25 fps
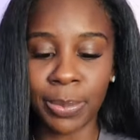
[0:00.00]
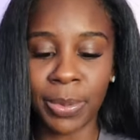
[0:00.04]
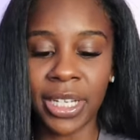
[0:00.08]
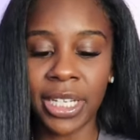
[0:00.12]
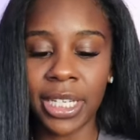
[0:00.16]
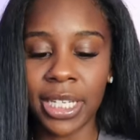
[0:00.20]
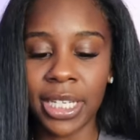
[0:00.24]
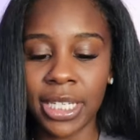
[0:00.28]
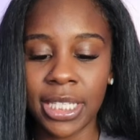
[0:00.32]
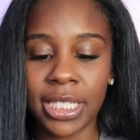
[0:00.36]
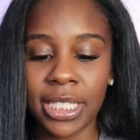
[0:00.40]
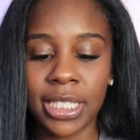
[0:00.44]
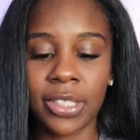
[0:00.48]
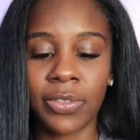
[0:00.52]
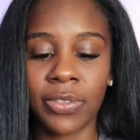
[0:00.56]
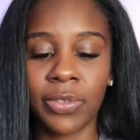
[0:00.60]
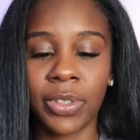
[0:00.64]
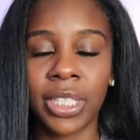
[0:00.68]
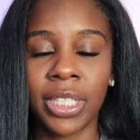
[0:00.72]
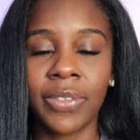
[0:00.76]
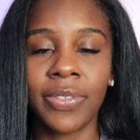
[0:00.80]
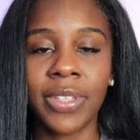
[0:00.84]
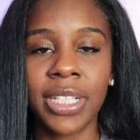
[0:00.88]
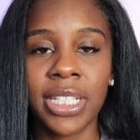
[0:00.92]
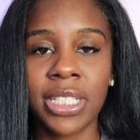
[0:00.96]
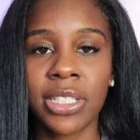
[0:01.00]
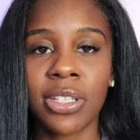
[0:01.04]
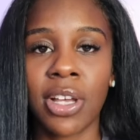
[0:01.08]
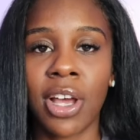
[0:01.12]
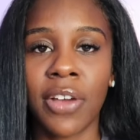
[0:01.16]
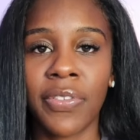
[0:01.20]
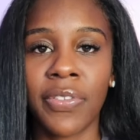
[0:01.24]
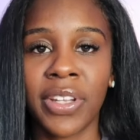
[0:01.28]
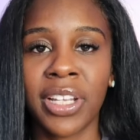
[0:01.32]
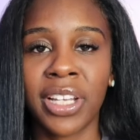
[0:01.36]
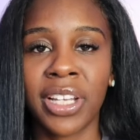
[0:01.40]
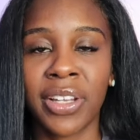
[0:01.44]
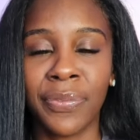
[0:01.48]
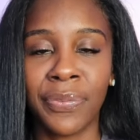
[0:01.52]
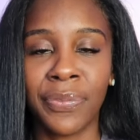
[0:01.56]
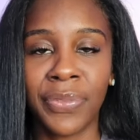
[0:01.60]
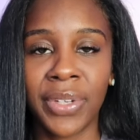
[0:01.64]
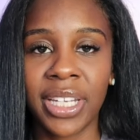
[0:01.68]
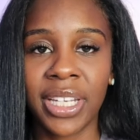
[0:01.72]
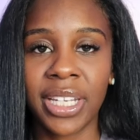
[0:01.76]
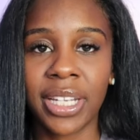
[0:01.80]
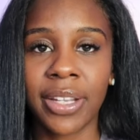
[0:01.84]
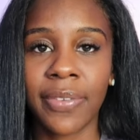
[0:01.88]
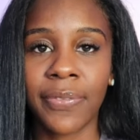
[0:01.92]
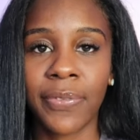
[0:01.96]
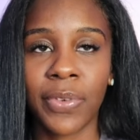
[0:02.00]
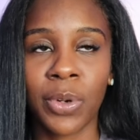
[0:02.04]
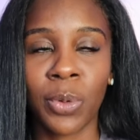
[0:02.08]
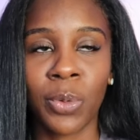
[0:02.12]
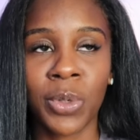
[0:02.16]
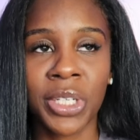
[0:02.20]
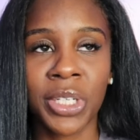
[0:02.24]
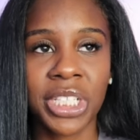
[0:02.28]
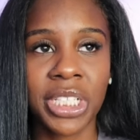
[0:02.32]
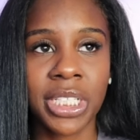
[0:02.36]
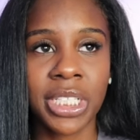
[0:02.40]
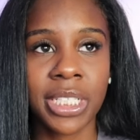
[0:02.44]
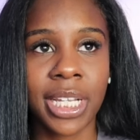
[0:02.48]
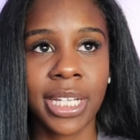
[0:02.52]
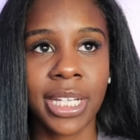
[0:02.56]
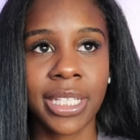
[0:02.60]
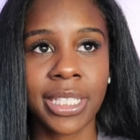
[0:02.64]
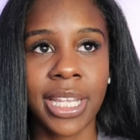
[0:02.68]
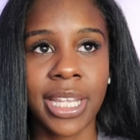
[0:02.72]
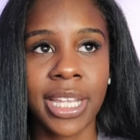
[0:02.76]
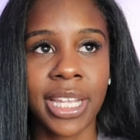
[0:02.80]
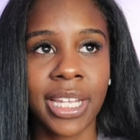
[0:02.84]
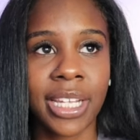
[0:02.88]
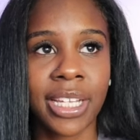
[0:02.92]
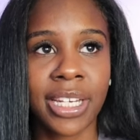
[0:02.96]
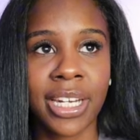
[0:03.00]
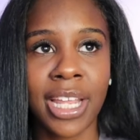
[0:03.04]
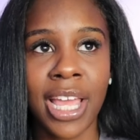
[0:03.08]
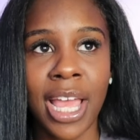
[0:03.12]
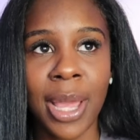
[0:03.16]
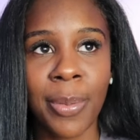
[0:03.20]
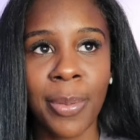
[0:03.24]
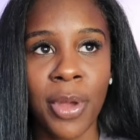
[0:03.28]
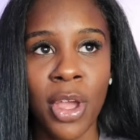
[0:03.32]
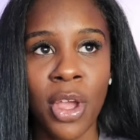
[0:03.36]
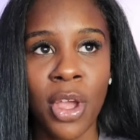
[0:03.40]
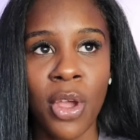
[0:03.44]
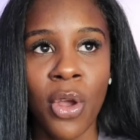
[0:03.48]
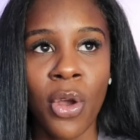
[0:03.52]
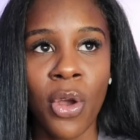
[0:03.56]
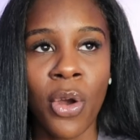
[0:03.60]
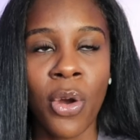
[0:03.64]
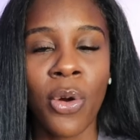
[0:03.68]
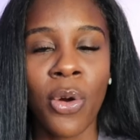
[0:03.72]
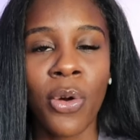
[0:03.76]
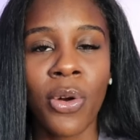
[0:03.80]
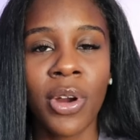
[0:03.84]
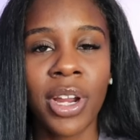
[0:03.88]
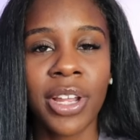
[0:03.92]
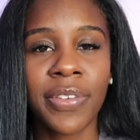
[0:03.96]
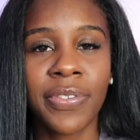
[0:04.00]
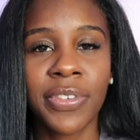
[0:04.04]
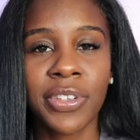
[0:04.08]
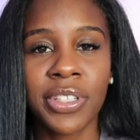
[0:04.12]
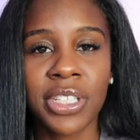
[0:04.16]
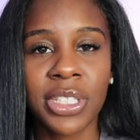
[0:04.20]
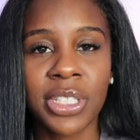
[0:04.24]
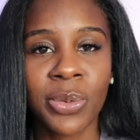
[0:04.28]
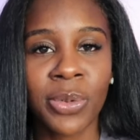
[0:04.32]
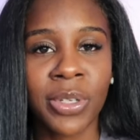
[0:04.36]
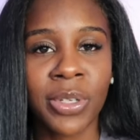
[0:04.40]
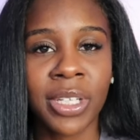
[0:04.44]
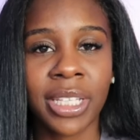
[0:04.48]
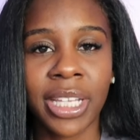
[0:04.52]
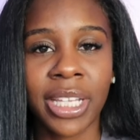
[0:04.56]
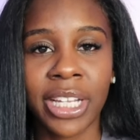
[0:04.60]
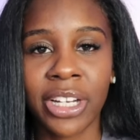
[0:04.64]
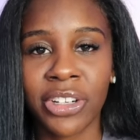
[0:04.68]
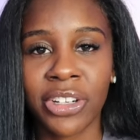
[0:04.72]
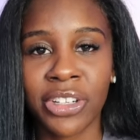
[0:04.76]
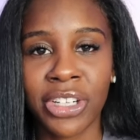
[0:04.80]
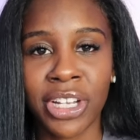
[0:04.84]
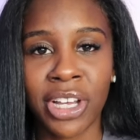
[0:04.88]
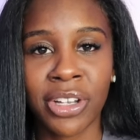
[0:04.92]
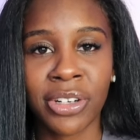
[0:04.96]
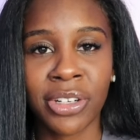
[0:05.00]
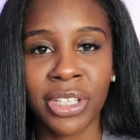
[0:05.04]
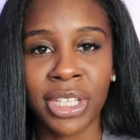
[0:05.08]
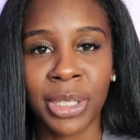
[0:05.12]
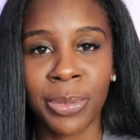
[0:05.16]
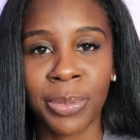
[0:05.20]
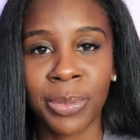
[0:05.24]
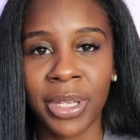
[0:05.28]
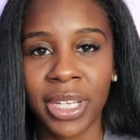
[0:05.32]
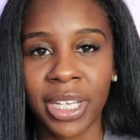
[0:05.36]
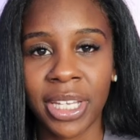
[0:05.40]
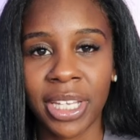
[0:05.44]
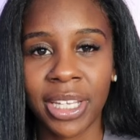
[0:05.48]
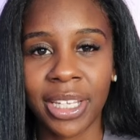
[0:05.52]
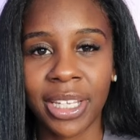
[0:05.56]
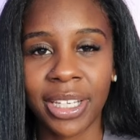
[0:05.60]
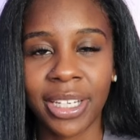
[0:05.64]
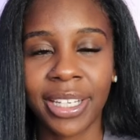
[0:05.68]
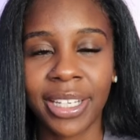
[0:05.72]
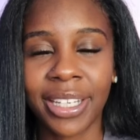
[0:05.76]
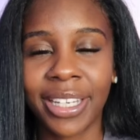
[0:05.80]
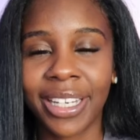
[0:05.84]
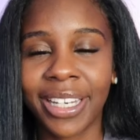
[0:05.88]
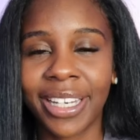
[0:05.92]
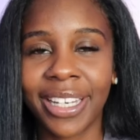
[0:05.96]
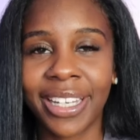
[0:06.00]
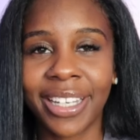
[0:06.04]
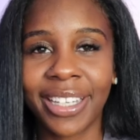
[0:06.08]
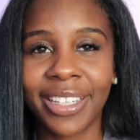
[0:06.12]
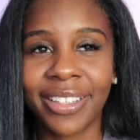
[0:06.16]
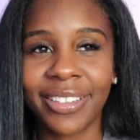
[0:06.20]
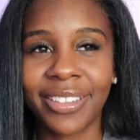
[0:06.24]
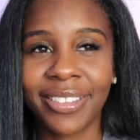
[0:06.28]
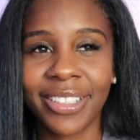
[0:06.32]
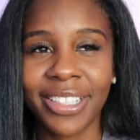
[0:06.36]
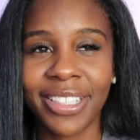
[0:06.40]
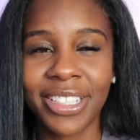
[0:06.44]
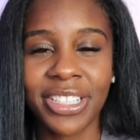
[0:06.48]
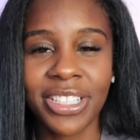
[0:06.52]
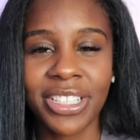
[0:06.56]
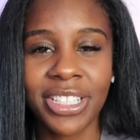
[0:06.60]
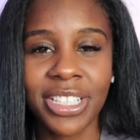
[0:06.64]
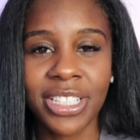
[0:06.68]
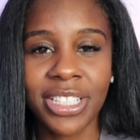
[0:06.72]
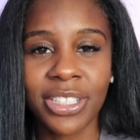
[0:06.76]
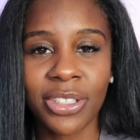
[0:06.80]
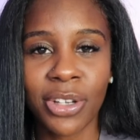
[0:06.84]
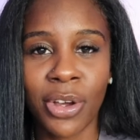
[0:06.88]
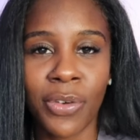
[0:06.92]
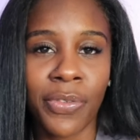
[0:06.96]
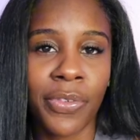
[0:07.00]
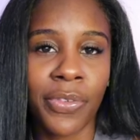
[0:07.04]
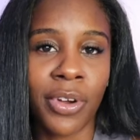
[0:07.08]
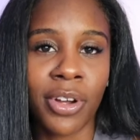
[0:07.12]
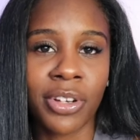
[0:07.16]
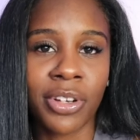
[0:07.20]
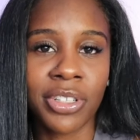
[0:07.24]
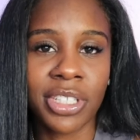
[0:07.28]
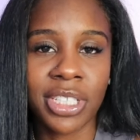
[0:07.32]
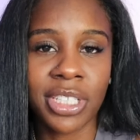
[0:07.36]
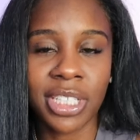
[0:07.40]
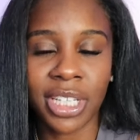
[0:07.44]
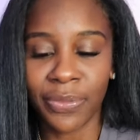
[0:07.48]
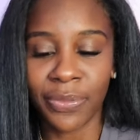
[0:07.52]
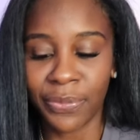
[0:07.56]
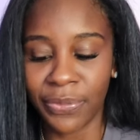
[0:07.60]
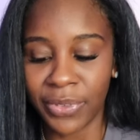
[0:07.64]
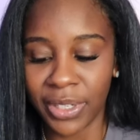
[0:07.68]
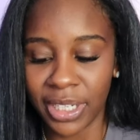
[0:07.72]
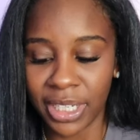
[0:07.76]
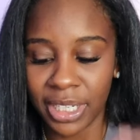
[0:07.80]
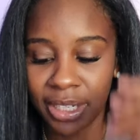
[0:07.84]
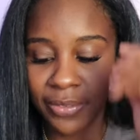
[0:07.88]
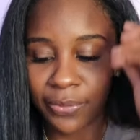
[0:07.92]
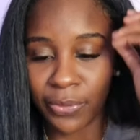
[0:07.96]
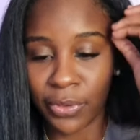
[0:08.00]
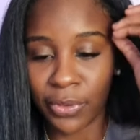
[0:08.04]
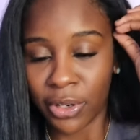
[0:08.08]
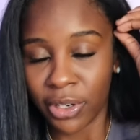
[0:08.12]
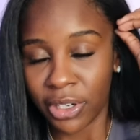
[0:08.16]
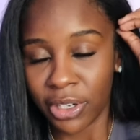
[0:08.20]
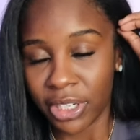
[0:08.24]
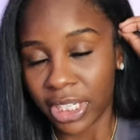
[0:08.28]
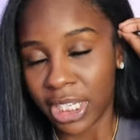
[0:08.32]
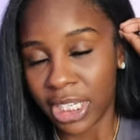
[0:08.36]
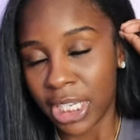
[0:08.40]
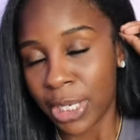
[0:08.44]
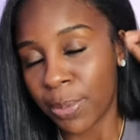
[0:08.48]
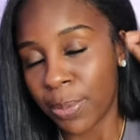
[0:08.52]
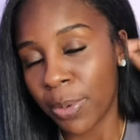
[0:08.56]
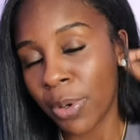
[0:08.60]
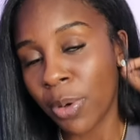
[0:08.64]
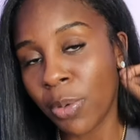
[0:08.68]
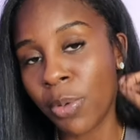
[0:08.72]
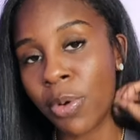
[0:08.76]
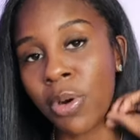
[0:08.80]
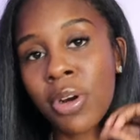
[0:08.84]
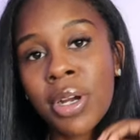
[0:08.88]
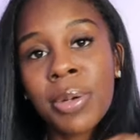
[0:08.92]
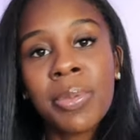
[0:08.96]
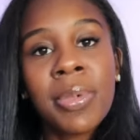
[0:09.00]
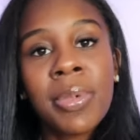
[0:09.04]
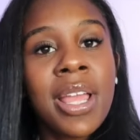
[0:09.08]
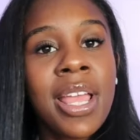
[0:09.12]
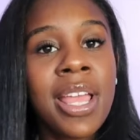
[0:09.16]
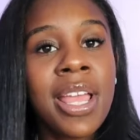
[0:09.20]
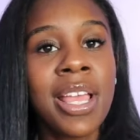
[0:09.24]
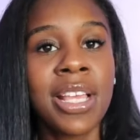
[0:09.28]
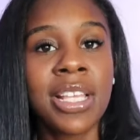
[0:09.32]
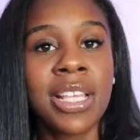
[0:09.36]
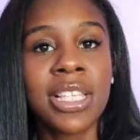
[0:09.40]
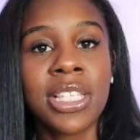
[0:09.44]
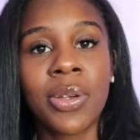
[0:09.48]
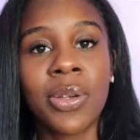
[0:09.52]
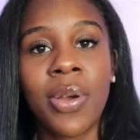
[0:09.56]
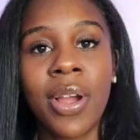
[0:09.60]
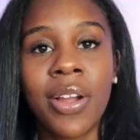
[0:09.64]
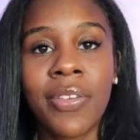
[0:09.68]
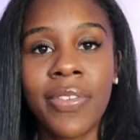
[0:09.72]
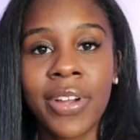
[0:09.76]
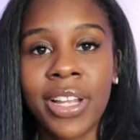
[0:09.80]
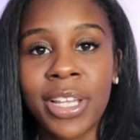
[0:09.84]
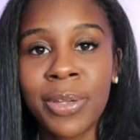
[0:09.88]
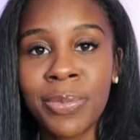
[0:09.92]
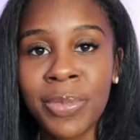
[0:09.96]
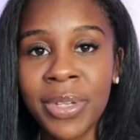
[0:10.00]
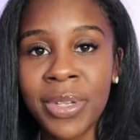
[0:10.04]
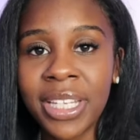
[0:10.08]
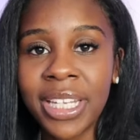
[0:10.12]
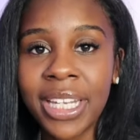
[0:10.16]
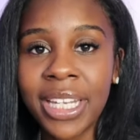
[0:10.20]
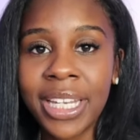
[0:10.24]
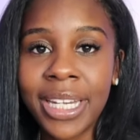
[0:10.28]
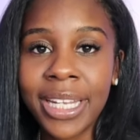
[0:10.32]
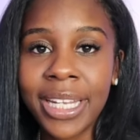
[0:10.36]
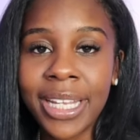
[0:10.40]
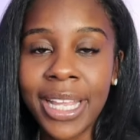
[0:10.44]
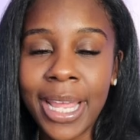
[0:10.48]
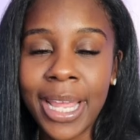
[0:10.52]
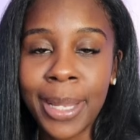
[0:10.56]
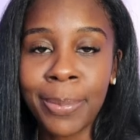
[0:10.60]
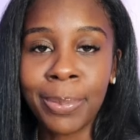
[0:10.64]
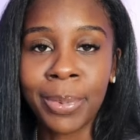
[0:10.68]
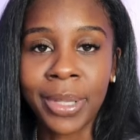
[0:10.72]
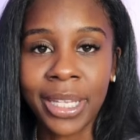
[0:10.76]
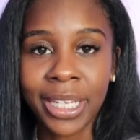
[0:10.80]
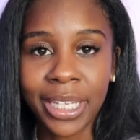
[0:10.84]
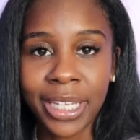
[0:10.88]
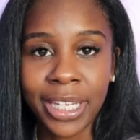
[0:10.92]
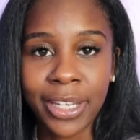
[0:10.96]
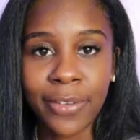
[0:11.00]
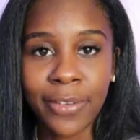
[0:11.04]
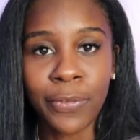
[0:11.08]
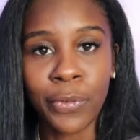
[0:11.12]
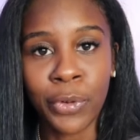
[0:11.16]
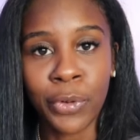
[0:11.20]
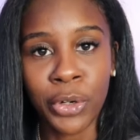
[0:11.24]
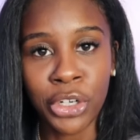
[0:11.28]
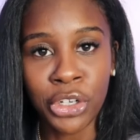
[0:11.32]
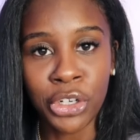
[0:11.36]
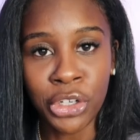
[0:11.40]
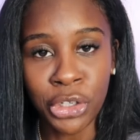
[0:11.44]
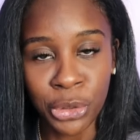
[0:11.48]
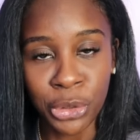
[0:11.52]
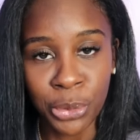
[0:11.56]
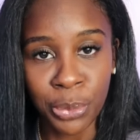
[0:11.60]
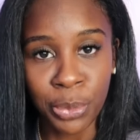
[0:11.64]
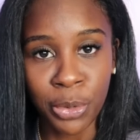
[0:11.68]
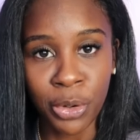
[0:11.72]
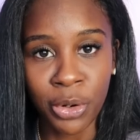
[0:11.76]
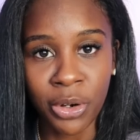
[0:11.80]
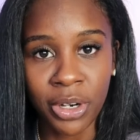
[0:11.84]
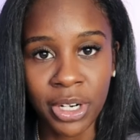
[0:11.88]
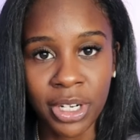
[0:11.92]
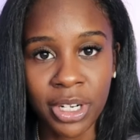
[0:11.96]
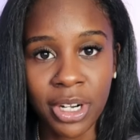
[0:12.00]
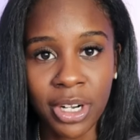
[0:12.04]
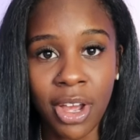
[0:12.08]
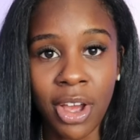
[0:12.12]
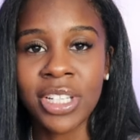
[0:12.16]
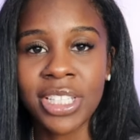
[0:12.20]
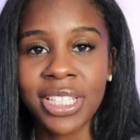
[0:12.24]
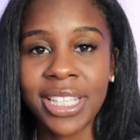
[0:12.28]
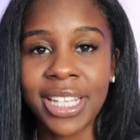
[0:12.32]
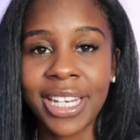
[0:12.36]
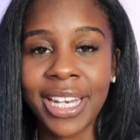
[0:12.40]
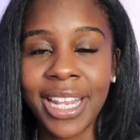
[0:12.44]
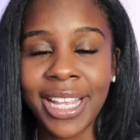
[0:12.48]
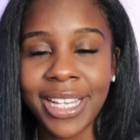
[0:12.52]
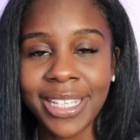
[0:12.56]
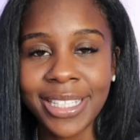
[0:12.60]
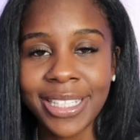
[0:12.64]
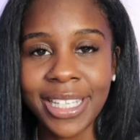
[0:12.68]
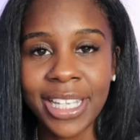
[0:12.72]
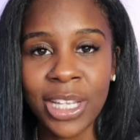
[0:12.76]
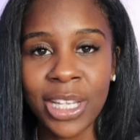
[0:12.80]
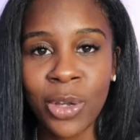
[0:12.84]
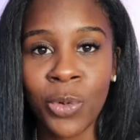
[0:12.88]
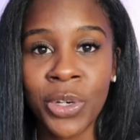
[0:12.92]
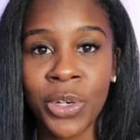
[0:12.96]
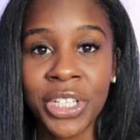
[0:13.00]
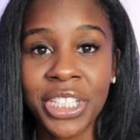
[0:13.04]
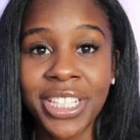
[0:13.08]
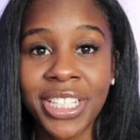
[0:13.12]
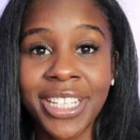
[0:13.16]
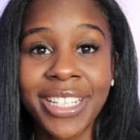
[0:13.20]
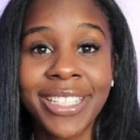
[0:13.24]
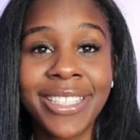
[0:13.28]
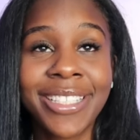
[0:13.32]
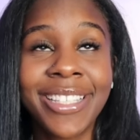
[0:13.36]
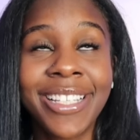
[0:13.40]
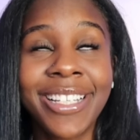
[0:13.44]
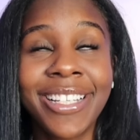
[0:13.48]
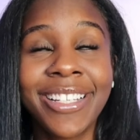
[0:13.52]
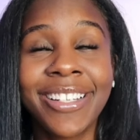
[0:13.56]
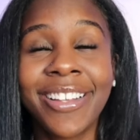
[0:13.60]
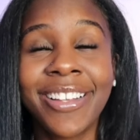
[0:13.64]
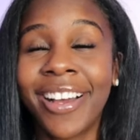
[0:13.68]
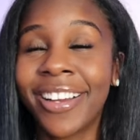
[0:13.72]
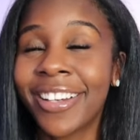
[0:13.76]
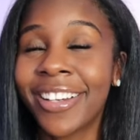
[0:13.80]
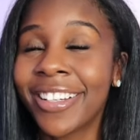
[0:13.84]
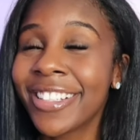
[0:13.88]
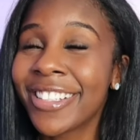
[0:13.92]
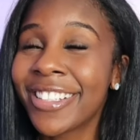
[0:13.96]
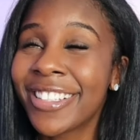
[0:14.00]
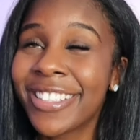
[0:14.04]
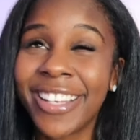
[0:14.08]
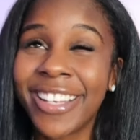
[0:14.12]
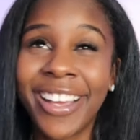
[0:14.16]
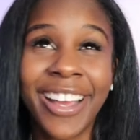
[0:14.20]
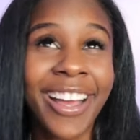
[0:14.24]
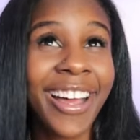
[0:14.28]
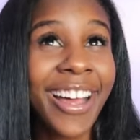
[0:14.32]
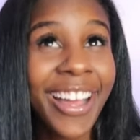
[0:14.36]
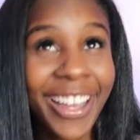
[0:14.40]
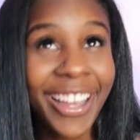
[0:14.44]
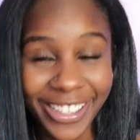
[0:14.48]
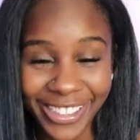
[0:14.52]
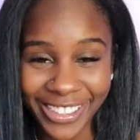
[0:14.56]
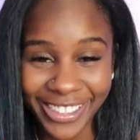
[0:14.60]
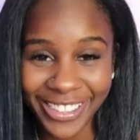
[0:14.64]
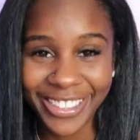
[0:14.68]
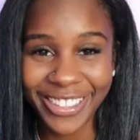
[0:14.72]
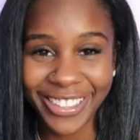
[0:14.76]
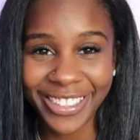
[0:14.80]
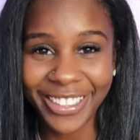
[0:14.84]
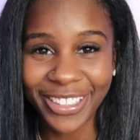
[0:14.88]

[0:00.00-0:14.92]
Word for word: blanket is really, really soft and convenient for when she's like taking a nap or if you just want to lay her down on the bed and it's just overall just convenient for her to keep her warm so i recommend getting a blanket for your newborn on to the next thing which is the DockATot